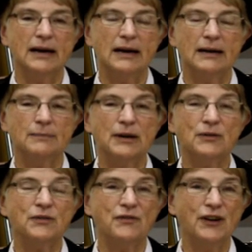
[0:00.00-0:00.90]
Um, it
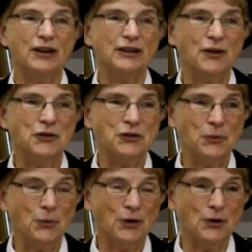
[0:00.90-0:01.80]
was very close to
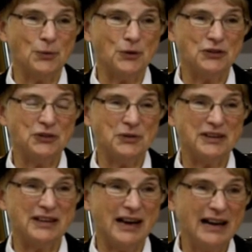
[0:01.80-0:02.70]
work, which
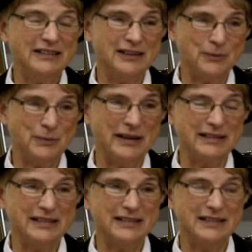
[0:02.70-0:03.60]
was the nicest
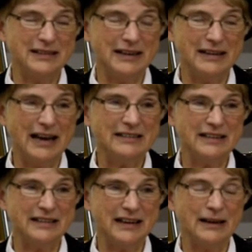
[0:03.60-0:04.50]
place, the
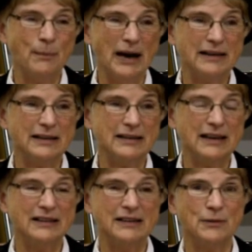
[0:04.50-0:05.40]
nicest thing about it,
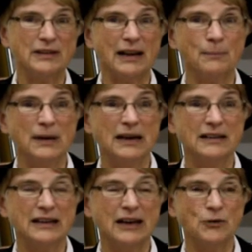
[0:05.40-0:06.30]
because it was like being
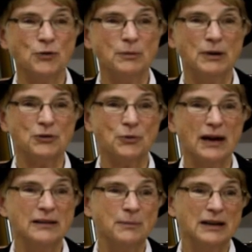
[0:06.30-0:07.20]
in the country, but it was
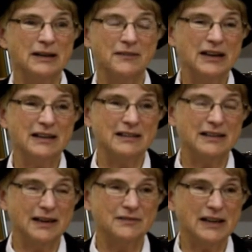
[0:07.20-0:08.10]
right in the middle of England,
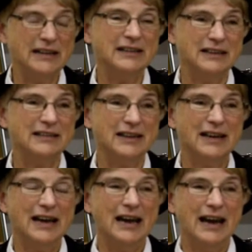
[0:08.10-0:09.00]
of London
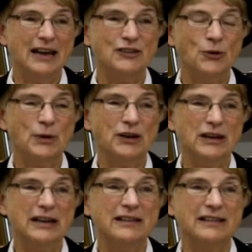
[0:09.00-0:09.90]
and so we
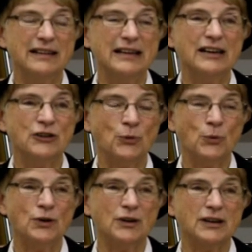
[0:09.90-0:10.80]
could easily get to
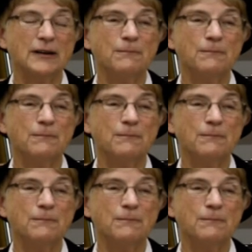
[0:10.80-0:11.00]
work.